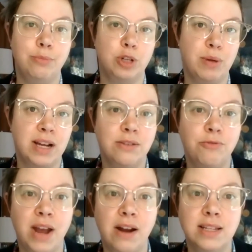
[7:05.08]
prospective
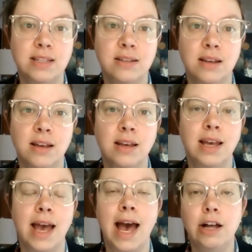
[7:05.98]
parents,
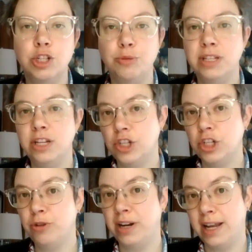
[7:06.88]
LGBT
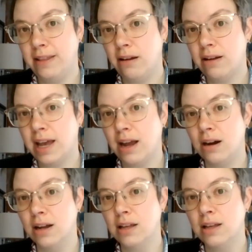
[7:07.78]
children in their
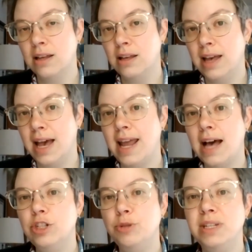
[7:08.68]
care, and
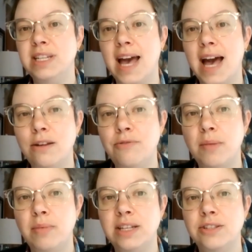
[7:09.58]
LGBT-headed
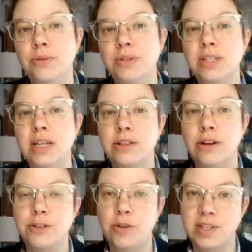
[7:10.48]
families who seek their
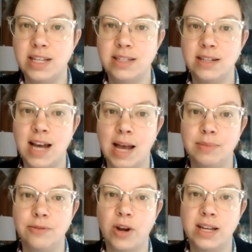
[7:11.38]
services in times
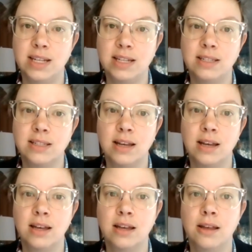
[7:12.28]
of crisis.
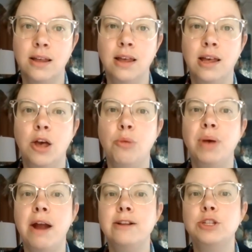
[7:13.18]

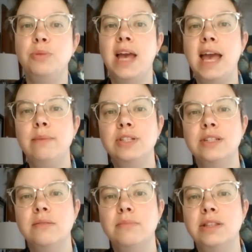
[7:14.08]
Parents will be able to
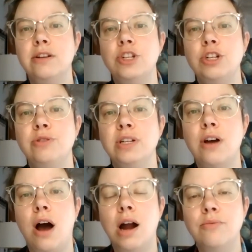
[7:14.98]
submit their children to
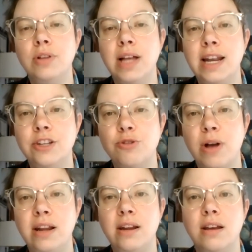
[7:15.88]
harmful and
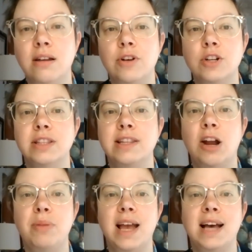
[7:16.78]
discredited conversion
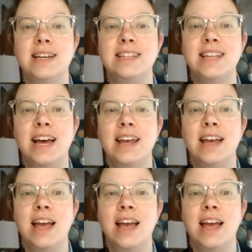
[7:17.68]
therapy, as I said,